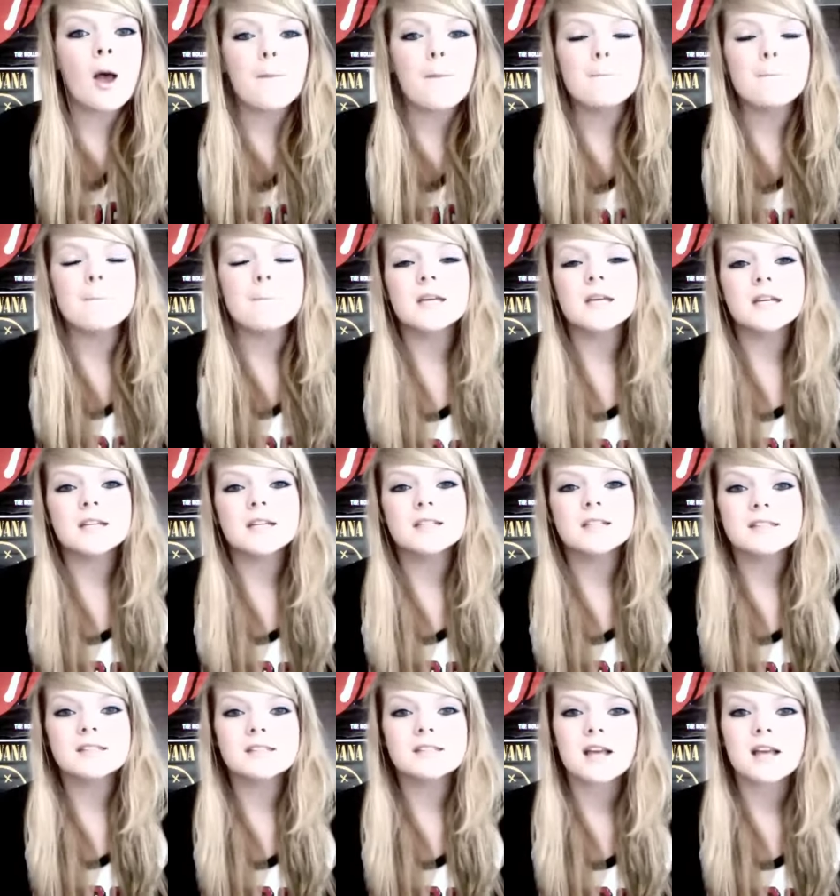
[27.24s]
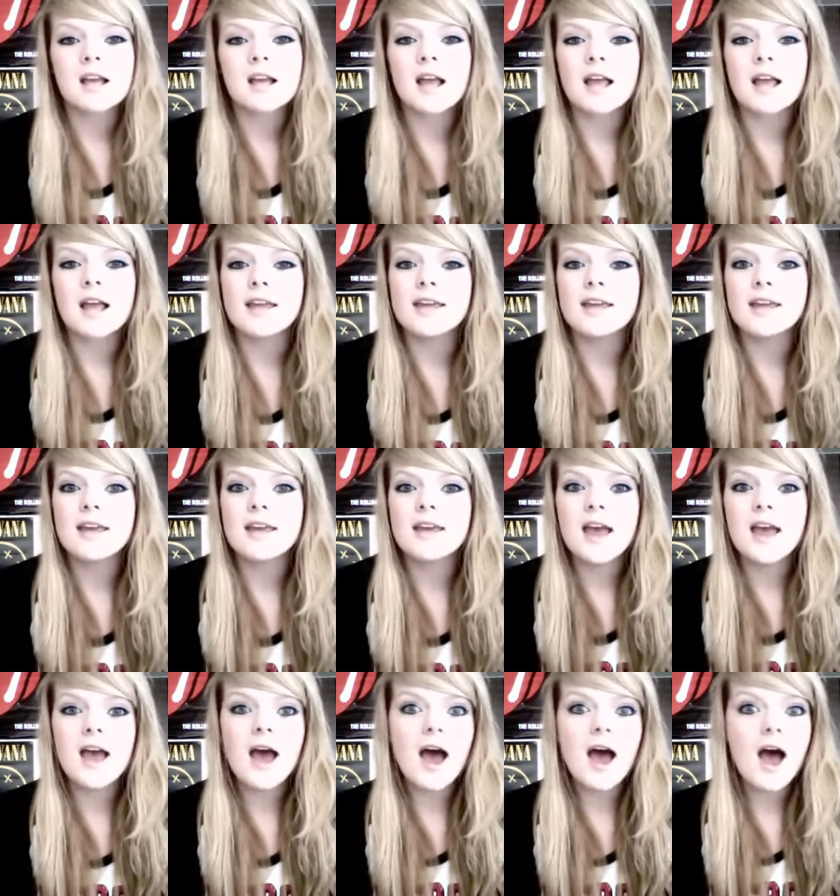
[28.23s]
Because,
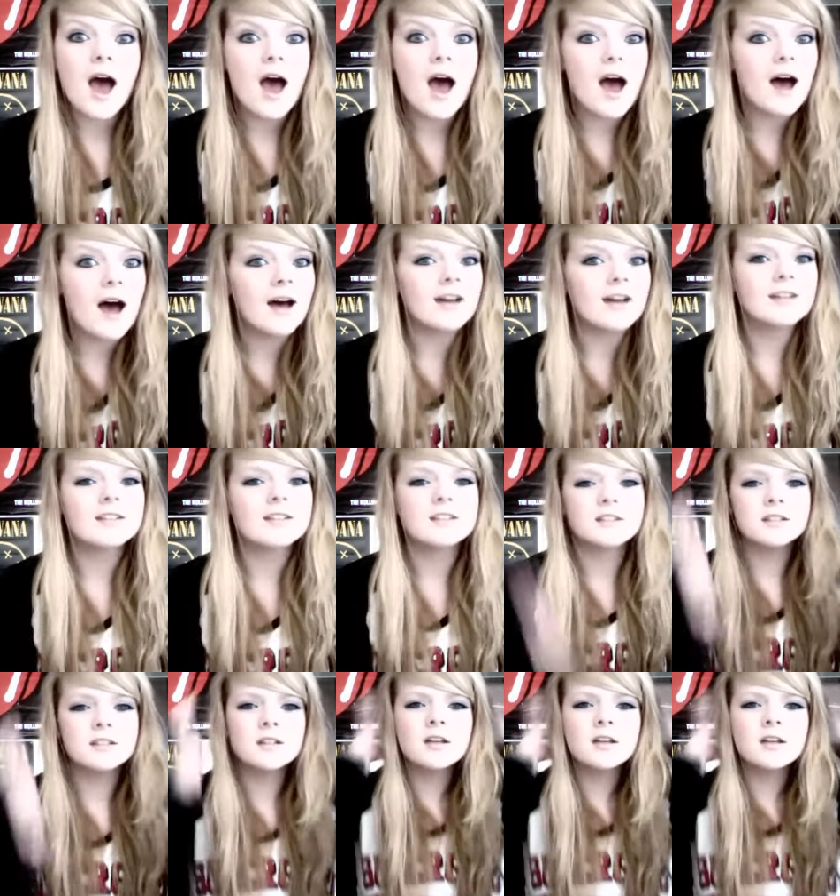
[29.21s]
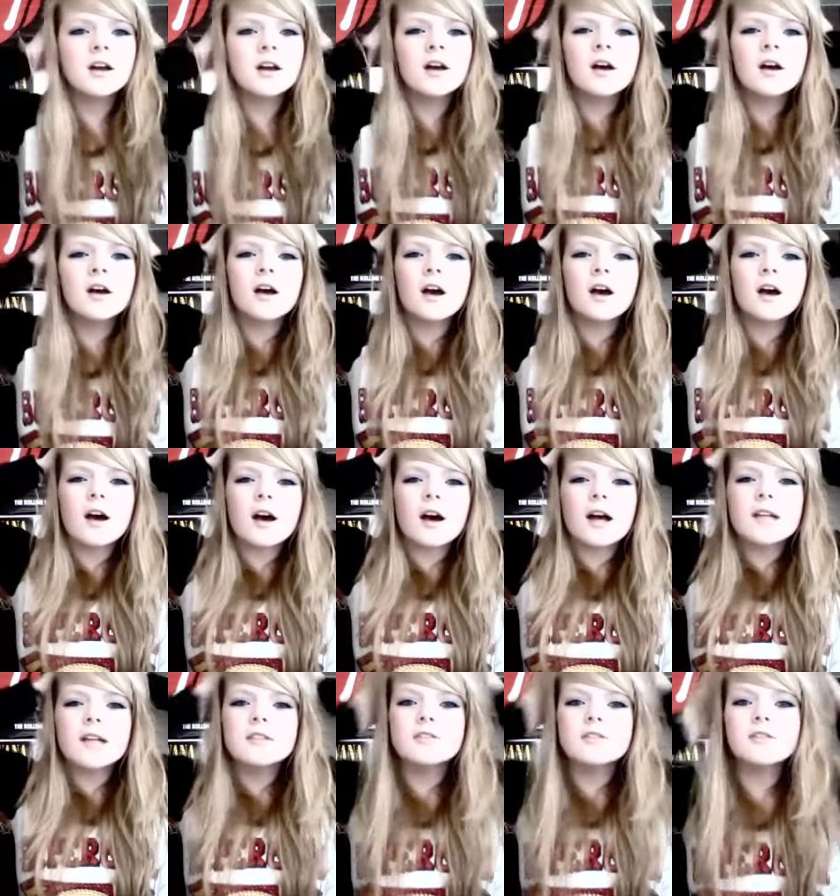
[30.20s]
yeah!
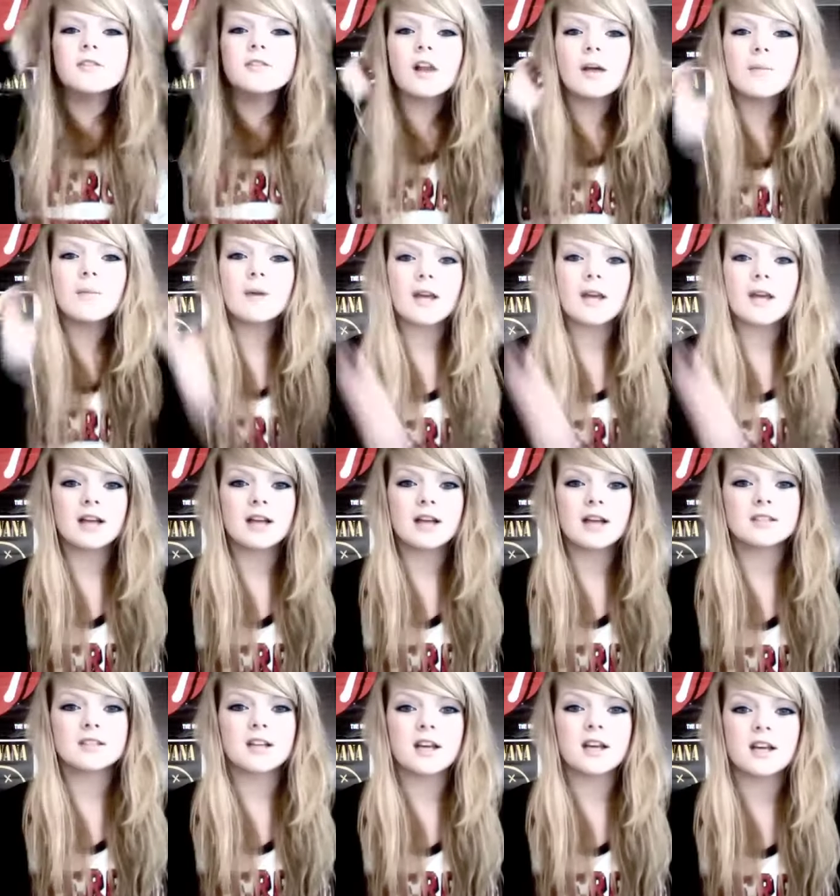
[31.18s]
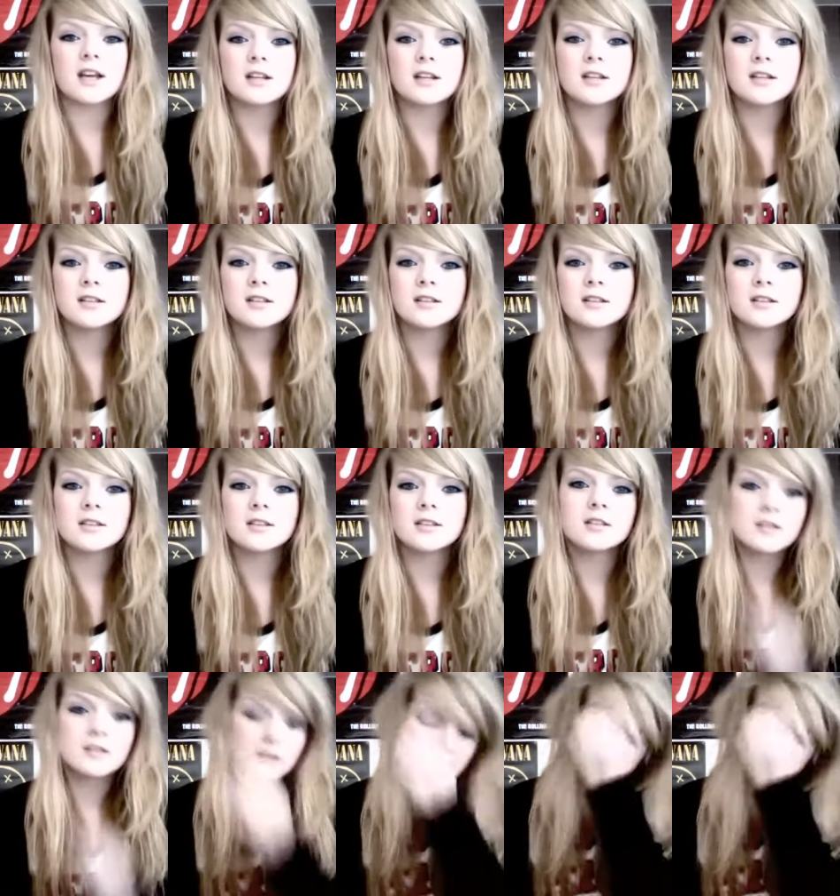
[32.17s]
I do not like my hair today.
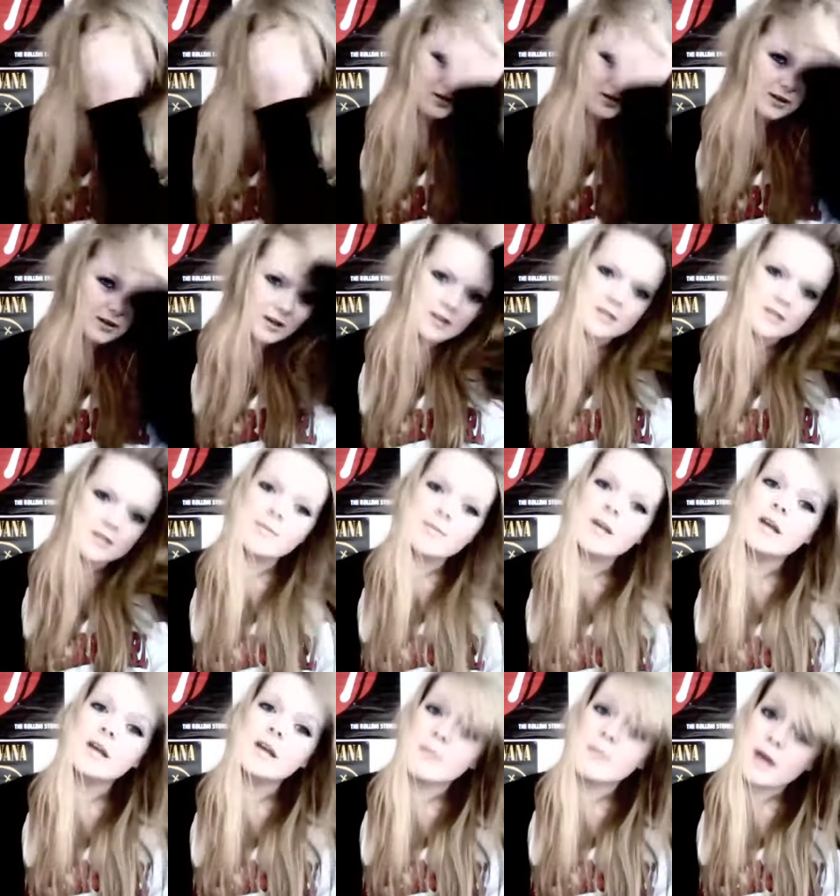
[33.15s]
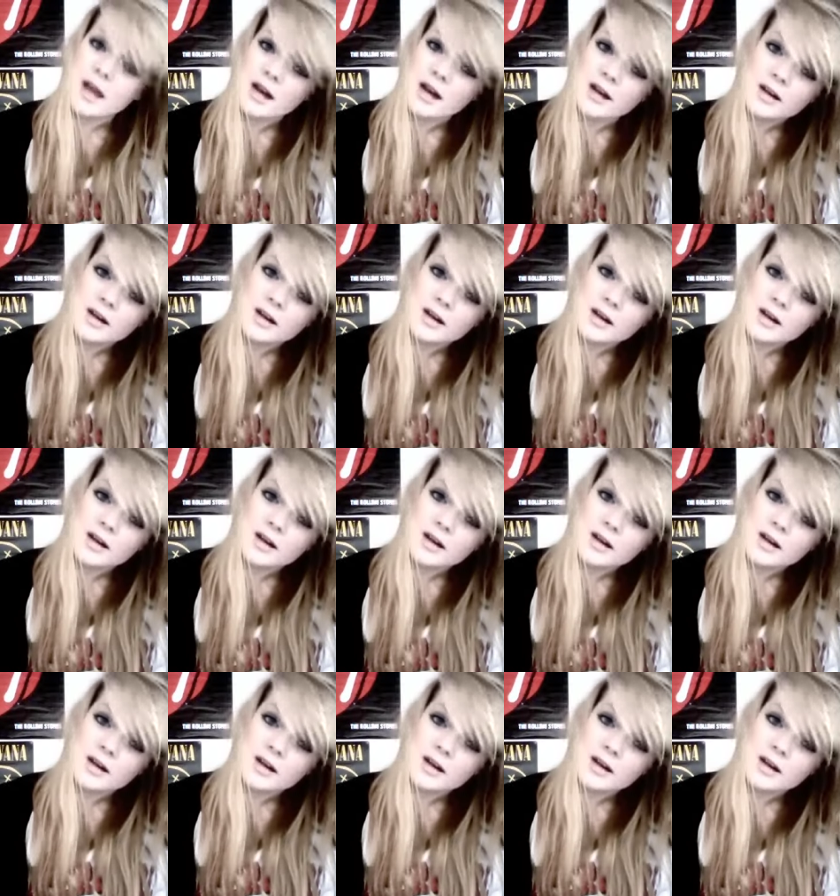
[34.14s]
It's being a pain.